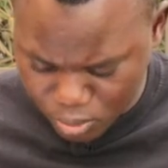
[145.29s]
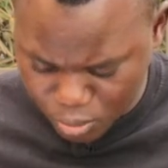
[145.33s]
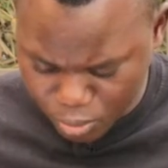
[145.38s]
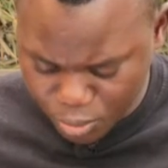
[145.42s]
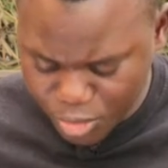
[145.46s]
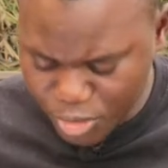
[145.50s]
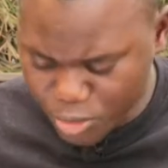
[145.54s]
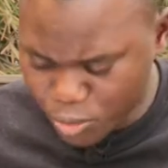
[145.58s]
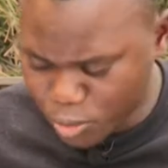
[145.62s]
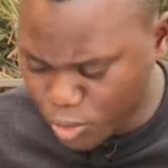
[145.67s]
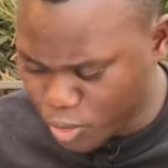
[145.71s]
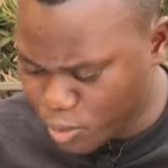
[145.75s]

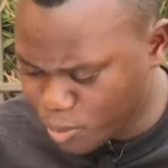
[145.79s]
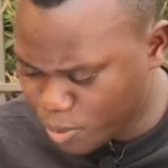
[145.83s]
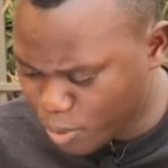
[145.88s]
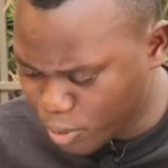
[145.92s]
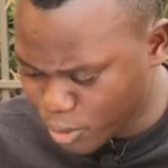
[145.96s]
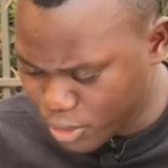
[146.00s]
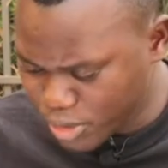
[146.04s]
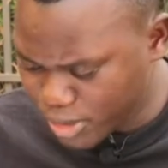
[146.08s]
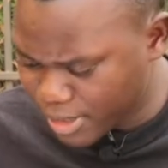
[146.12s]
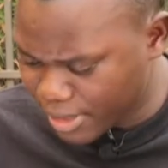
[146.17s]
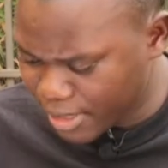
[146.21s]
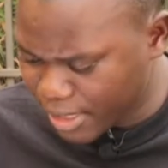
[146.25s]
which was
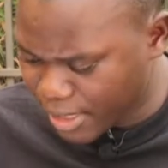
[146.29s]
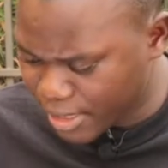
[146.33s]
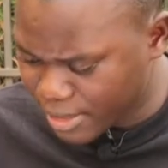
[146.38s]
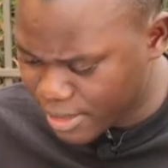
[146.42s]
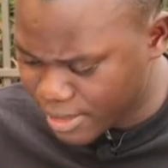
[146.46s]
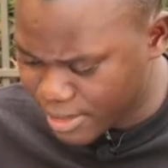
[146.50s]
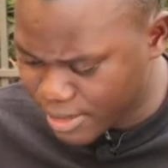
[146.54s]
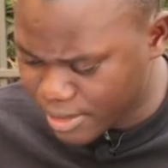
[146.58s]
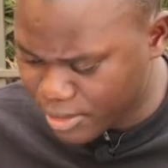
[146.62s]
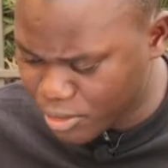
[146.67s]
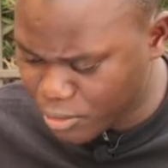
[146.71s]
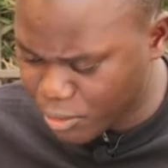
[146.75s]
posted
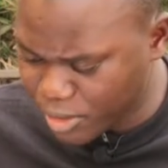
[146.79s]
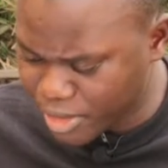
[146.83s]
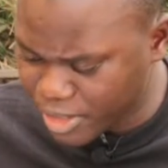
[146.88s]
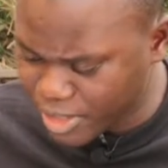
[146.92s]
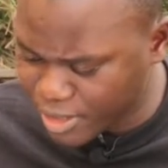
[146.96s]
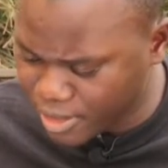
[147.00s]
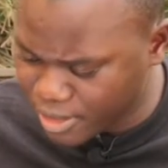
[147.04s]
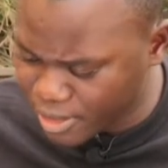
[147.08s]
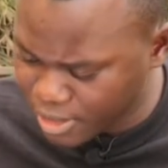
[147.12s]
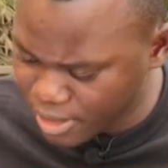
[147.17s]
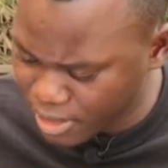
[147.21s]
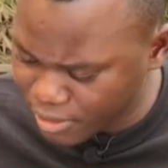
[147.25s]
at
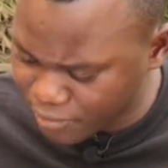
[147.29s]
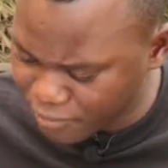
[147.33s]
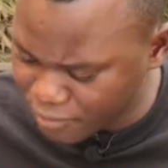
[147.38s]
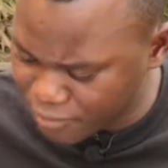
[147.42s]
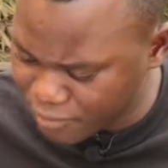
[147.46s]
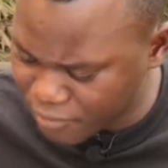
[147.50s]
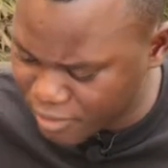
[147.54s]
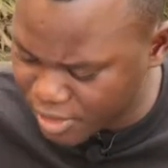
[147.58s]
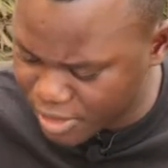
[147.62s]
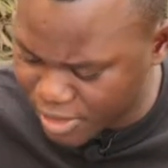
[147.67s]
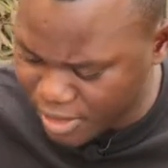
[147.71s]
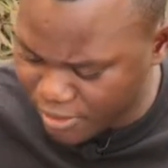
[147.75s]

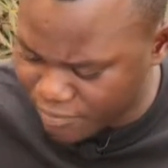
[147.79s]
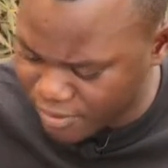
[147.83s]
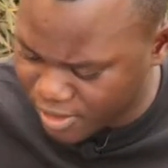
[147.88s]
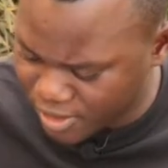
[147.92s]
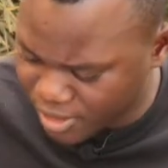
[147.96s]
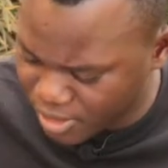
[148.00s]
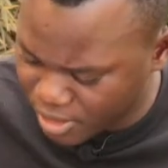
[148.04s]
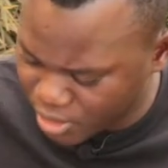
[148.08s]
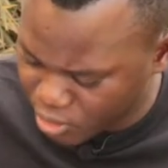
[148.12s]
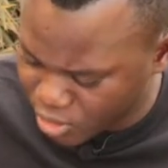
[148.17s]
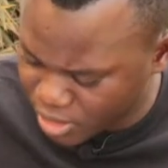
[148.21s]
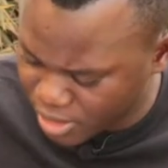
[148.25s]

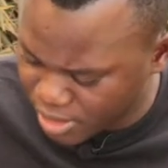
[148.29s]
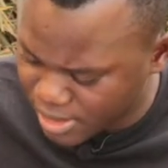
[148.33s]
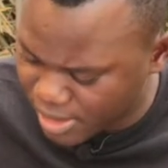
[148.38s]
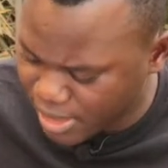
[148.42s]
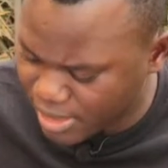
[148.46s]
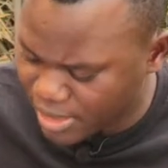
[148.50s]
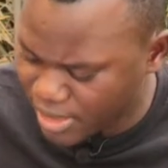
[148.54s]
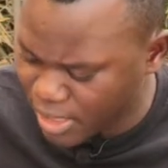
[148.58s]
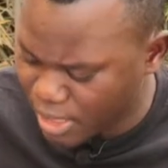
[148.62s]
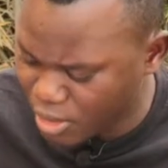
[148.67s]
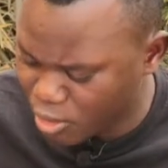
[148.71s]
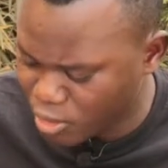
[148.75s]
23:57, hiyo ni
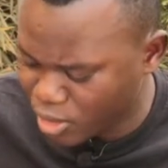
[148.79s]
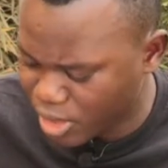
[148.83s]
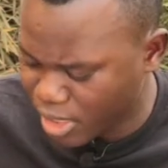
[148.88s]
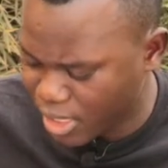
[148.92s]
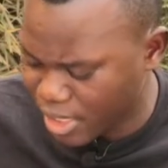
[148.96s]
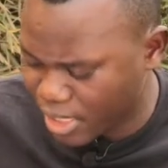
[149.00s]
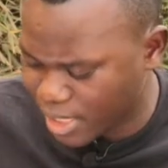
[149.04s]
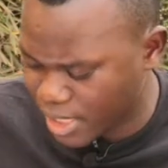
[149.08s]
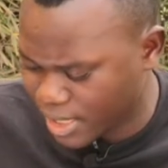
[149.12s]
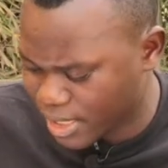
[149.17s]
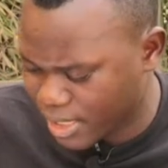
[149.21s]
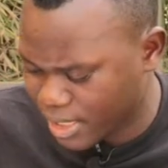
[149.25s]
saa tano
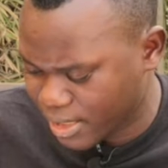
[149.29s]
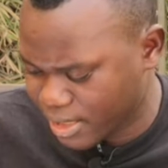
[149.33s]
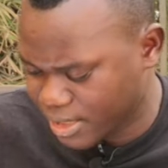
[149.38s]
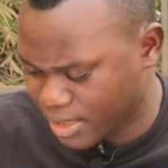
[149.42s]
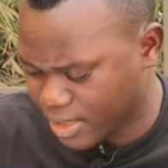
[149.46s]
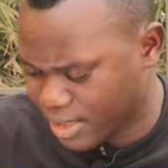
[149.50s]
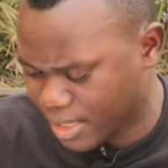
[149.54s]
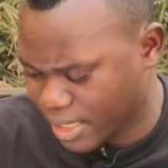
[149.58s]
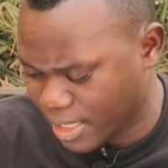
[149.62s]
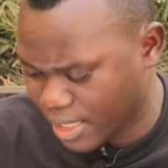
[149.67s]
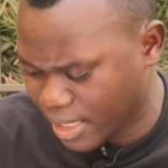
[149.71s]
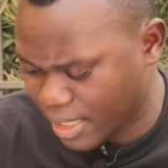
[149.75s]
na
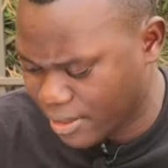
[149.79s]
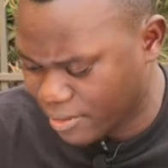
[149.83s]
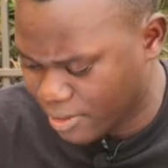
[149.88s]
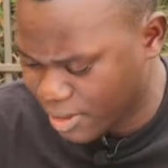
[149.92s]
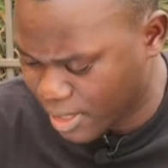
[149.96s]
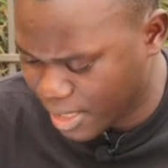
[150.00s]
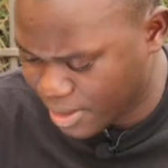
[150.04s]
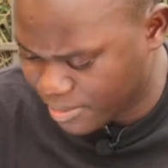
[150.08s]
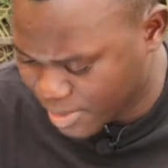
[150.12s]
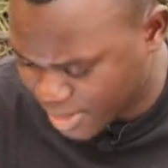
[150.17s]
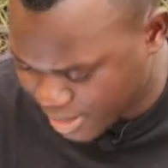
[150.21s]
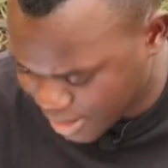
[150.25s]
dakika
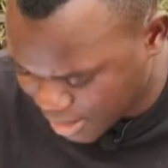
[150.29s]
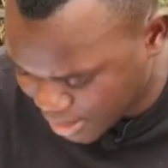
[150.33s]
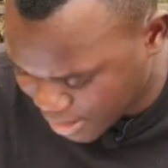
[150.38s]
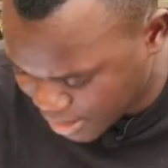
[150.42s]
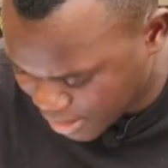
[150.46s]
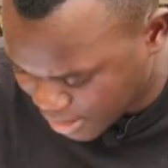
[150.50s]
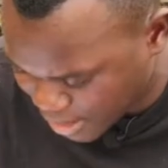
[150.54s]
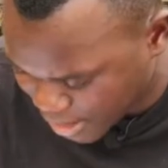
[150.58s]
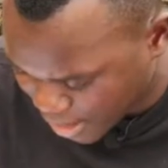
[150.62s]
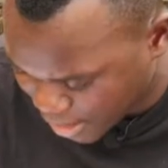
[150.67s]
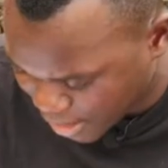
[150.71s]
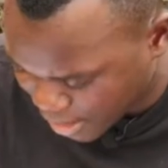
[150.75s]

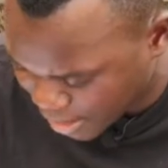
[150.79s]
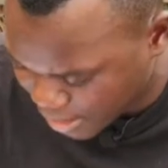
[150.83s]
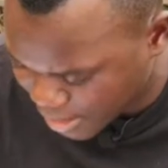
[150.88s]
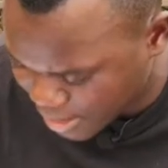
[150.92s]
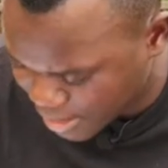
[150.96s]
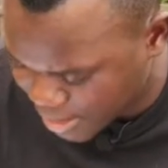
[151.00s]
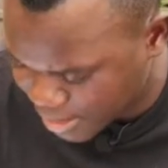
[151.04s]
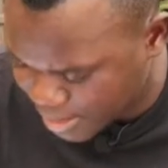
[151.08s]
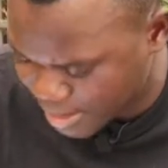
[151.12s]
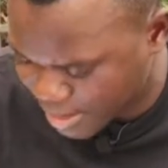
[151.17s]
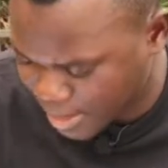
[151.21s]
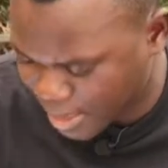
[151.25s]

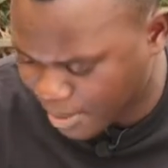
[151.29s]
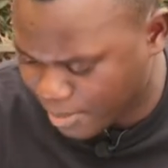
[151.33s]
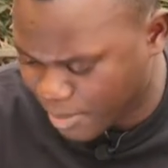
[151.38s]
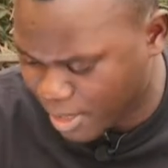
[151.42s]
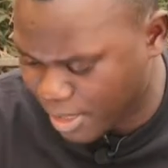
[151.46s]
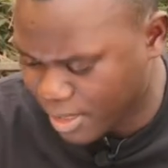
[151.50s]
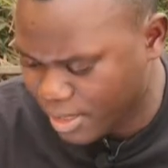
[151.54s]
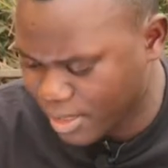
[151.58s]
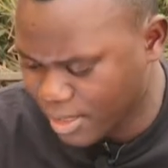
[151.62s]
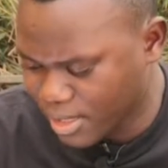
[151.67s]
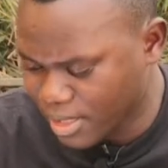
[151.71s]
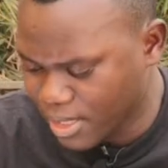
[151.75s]
57,
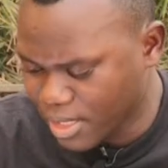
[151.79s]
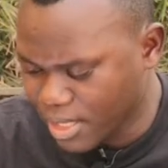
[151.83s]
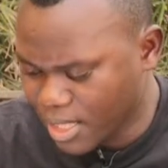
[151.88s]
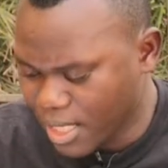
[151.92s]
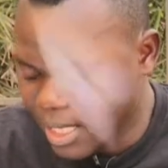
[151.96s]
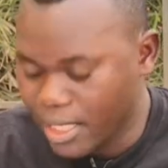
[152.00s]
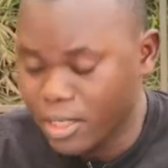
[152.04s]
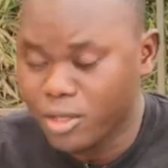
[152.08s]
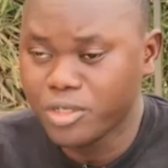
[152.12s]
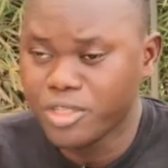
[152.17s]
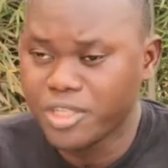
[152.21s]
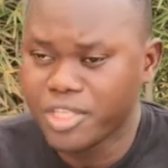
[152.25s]

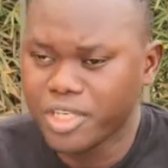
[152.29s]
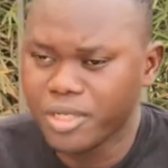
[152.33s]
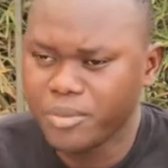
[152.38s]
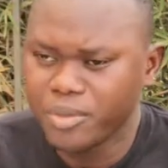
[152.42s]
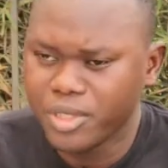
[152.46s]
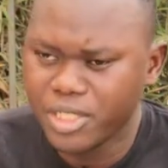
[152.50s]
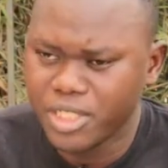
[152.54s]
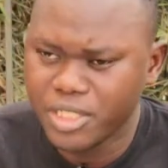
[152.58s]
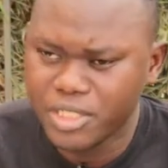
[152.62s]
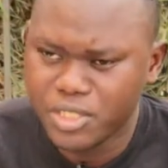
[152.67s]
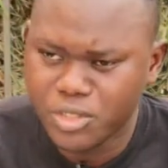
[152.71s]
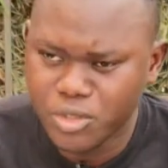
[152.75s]
around 3
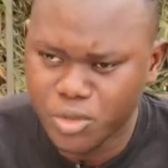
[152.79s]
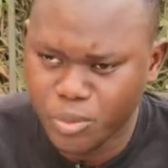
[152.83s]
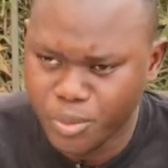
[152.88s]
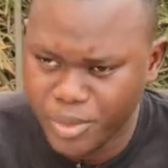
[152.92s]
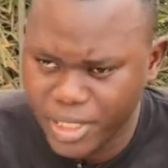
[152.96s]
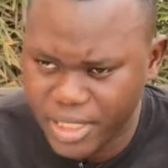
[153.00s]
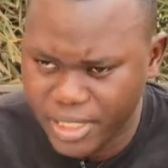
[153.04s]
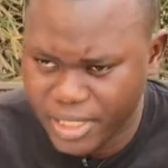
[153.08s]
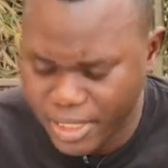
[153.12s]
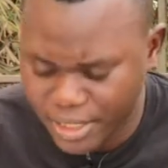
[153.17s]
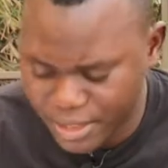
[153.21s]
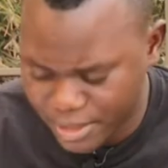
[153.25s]
minutes to
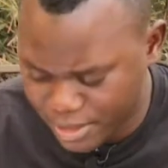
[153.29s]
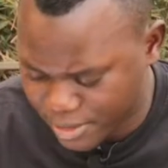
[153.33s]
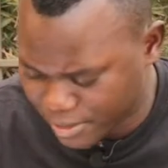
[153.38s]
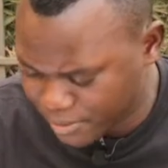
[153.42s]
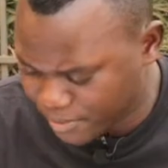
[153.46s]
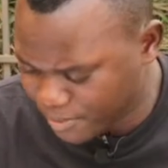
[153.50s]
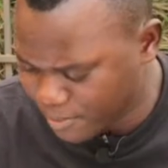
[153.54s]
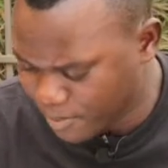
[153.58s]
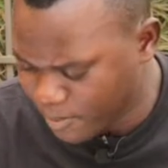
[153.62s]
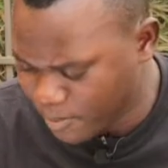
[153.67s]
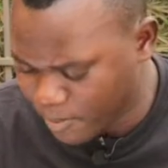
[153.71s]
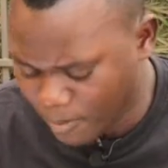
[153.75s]
midnight,
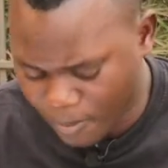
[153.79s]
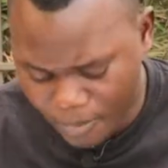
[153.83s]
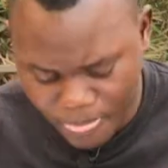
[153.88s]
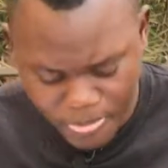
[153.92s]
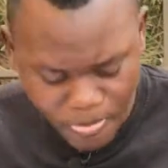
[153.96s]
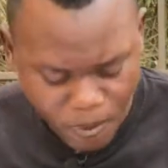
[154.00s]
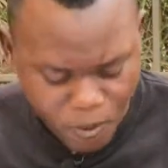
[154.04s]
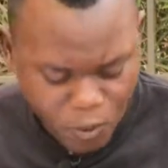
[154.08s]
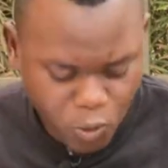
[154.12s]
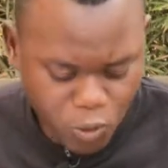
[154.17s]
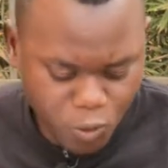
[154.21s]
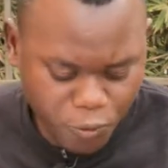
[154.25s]

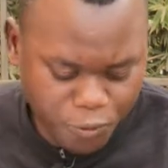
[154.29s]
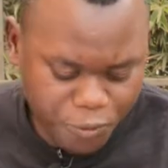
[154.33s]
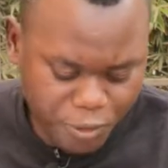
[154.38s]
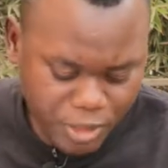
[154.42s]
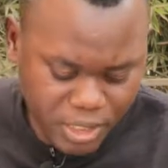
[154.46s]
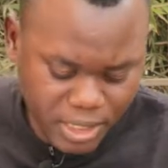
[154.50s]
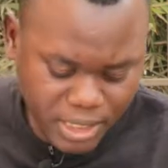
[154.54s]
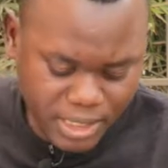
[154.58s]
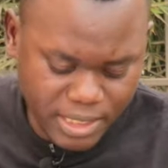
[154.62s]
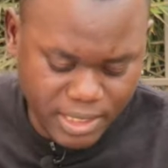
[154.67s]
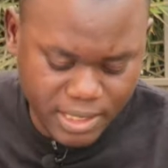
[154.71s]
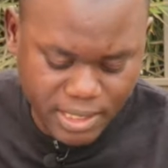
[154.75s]
Koffi
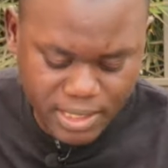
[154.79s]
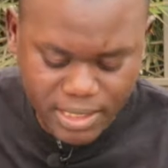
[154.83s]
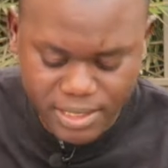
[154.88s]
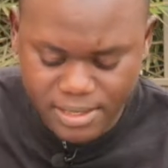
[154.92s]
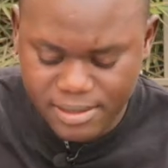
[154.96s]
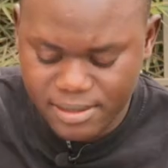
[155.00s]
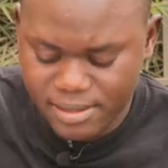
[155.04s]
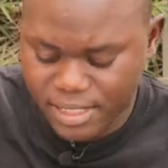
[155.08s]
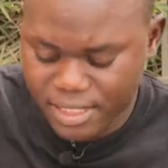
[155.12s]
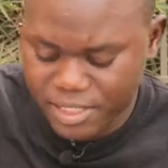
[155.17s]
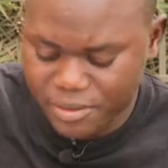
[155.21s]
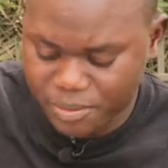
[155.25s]
in
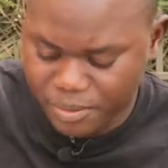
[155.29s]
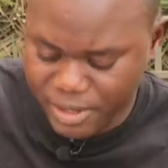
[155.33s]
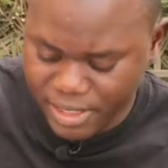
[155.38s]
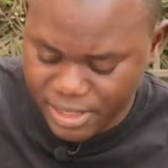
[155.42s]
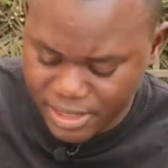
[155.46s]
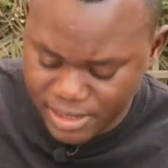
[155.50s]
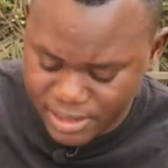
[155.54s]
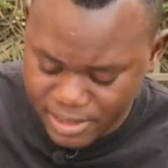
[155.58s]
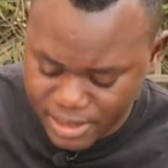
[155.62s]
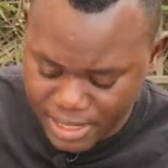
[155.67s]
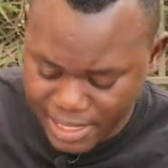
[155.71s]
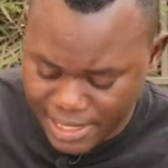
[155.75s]
his
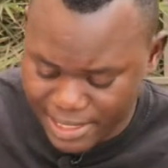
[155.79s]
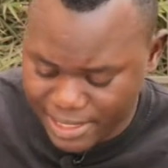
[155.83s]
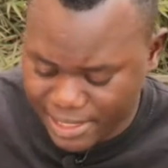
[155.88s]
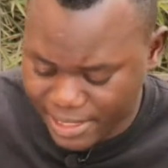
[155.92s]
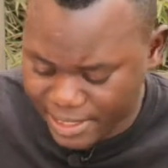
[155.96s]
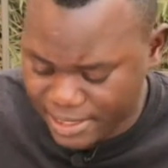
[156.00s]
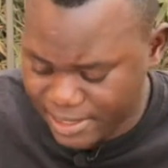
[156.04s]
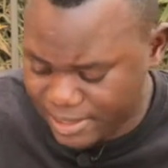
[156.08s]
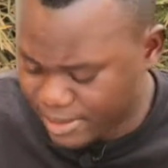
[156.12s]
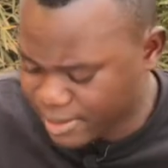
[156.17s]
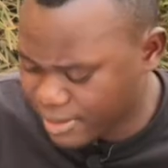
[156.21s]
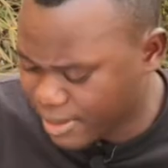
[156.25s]
statement
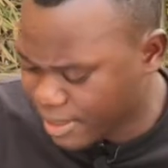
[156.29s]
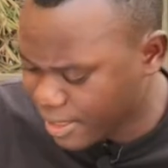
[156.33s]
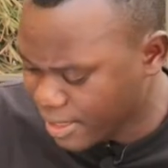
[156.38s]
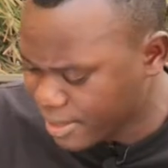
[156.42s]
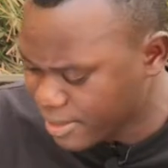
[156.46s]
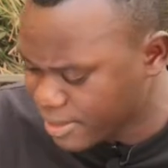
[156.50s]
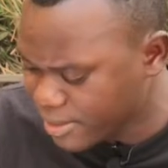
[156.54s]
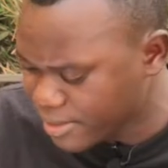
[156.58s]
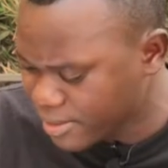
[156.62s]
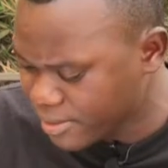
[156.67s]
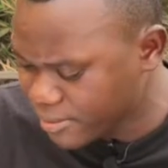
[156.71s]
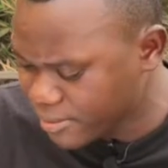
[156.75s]
alleged that,